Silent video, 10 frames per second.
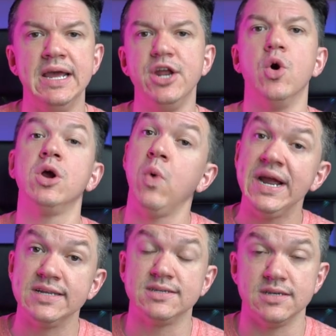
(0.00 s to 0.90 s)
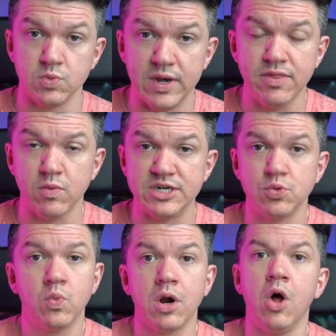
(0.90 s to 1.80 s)
you know, acquaintances with,
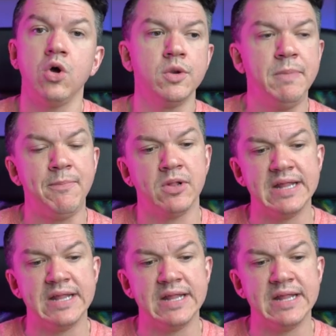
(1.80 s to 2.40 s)
which were all good people.